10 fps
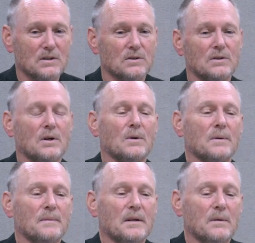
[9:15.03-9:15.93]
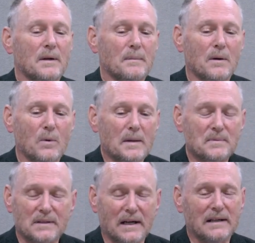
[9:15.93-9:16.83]
So, anyway, my
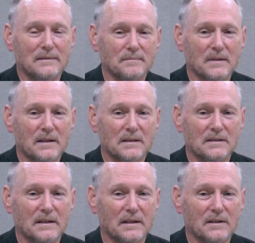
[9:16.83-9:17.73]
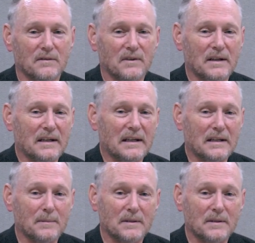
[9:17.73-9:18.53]
website is, you can find it at